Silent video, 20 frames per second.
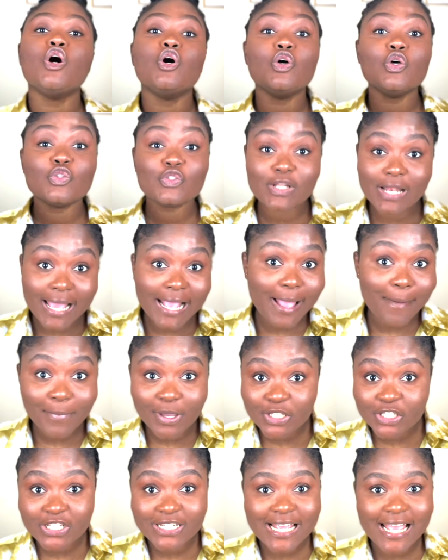So like I
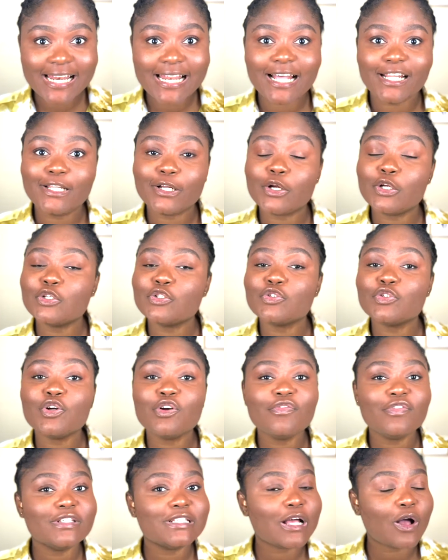mentioned earlier, there is no
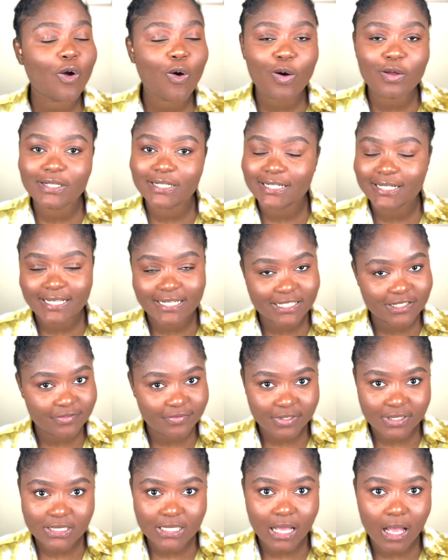visa called the nanny
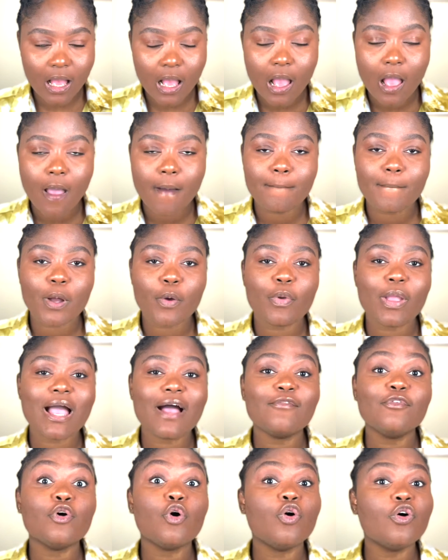visa, but we have
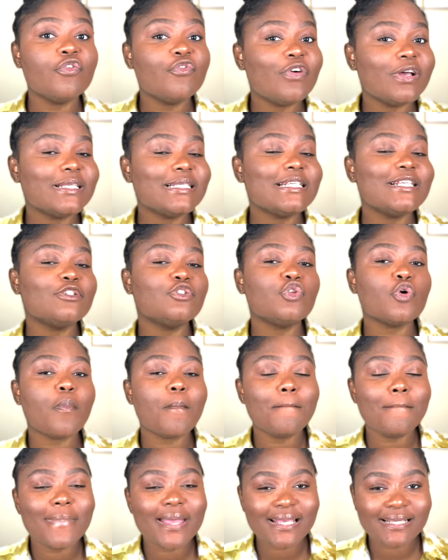the overseas
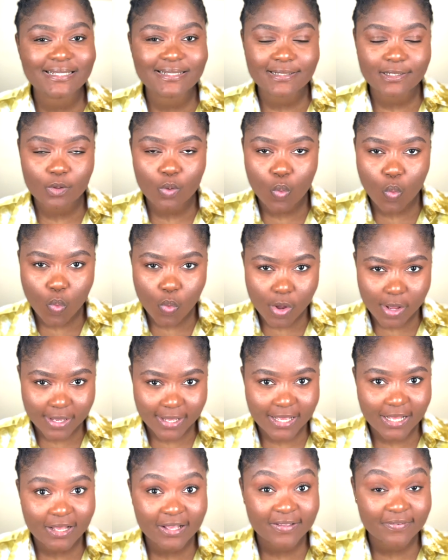domestic
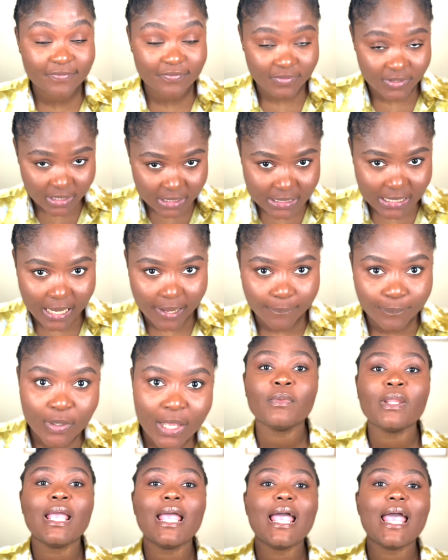worker visa.
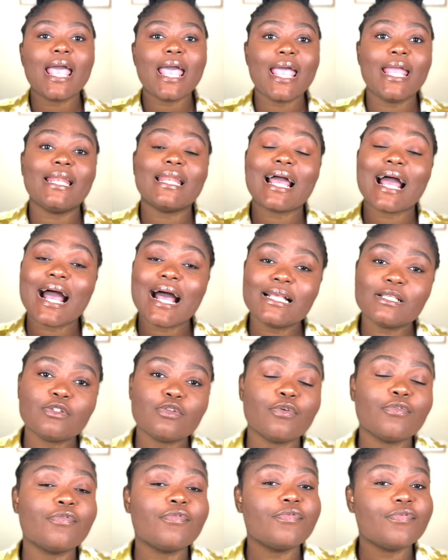And as
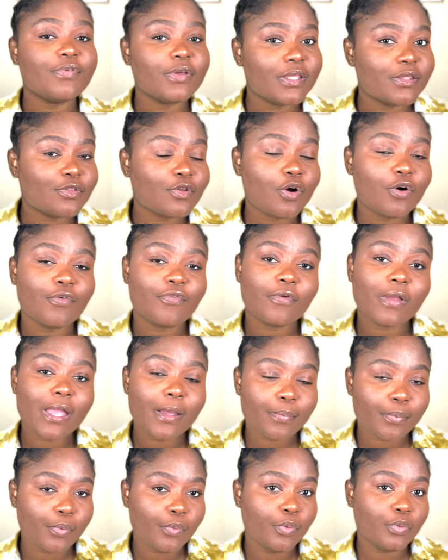of 5th of
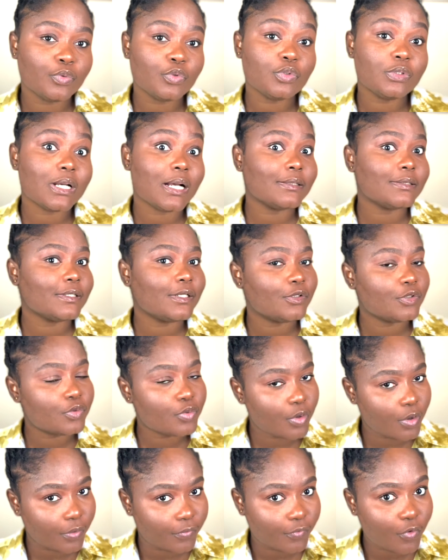April
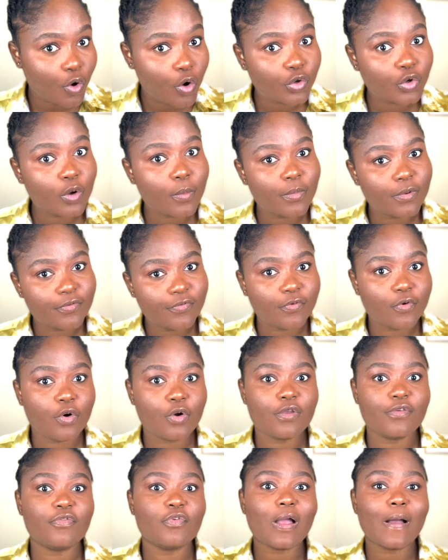2012, on or before,
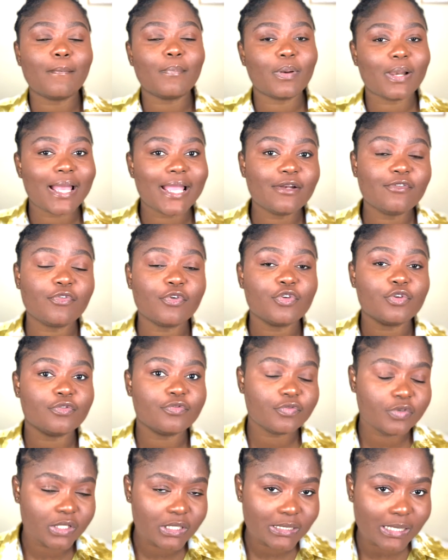if you applied for your
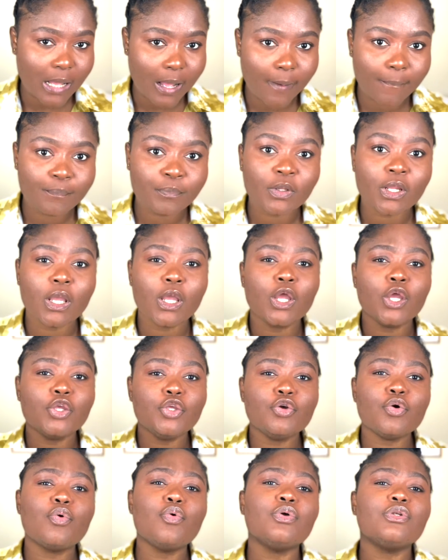visa, you
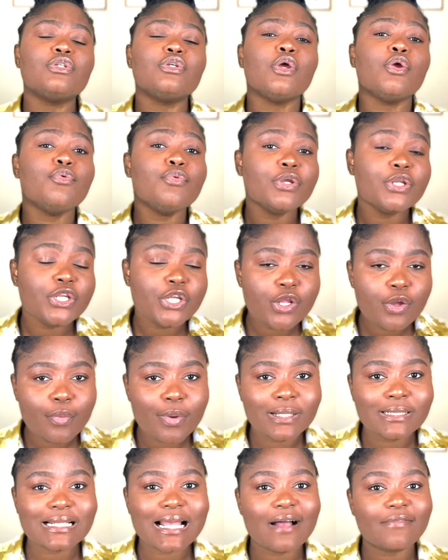could renew
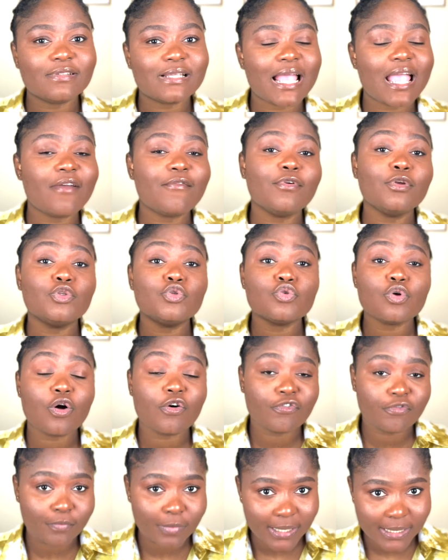it after every 12
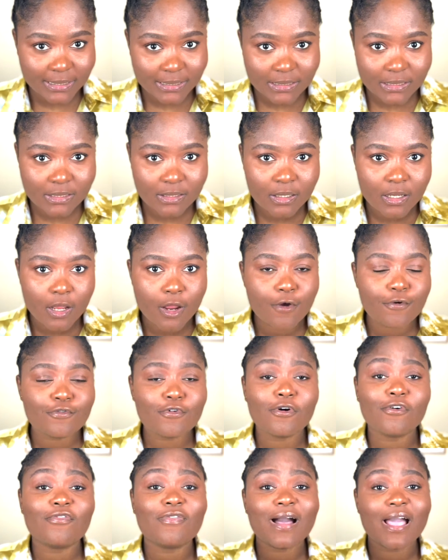months for
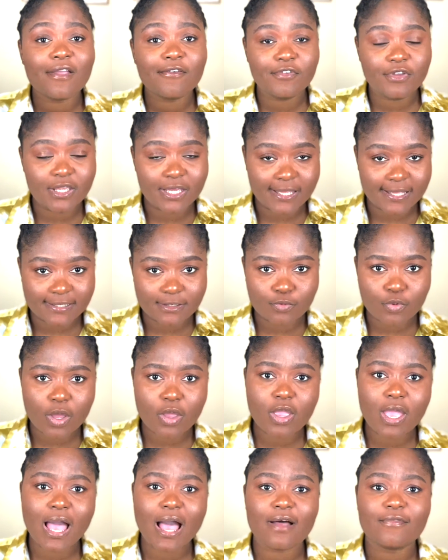5 years, where you
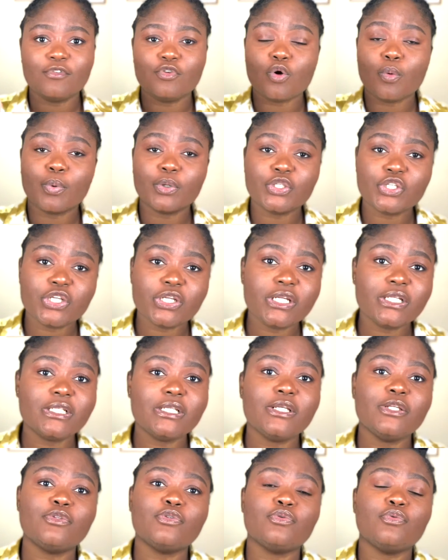have the opportunity
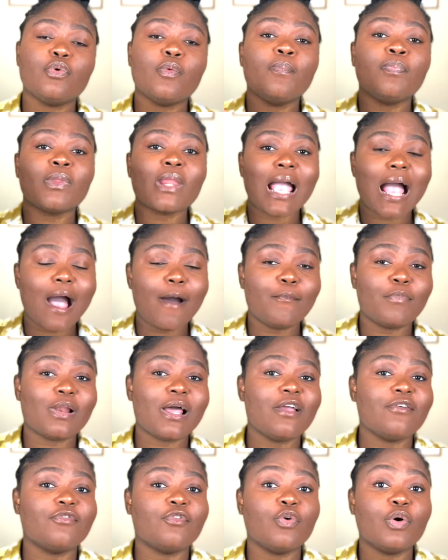to apply
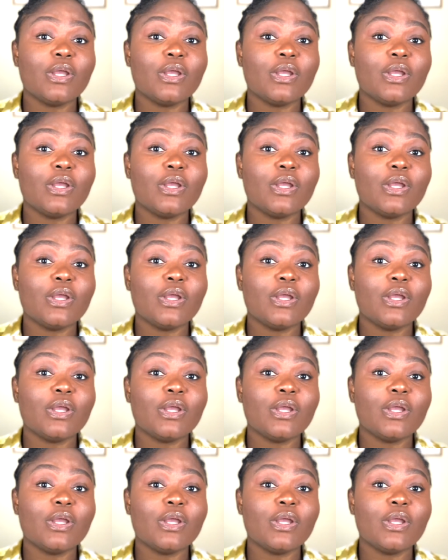for